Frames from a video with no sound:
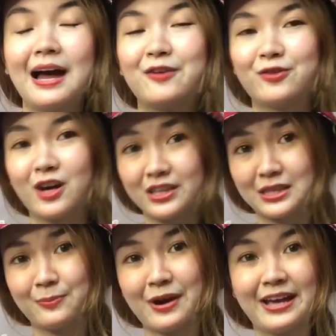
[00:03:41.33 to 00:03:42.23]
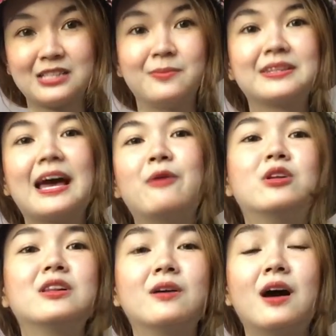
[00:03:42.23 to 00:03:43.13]
I forgot the price, but I
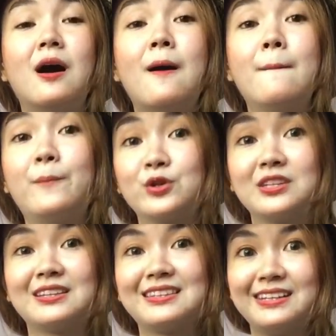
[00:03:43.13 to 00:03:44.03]
will put it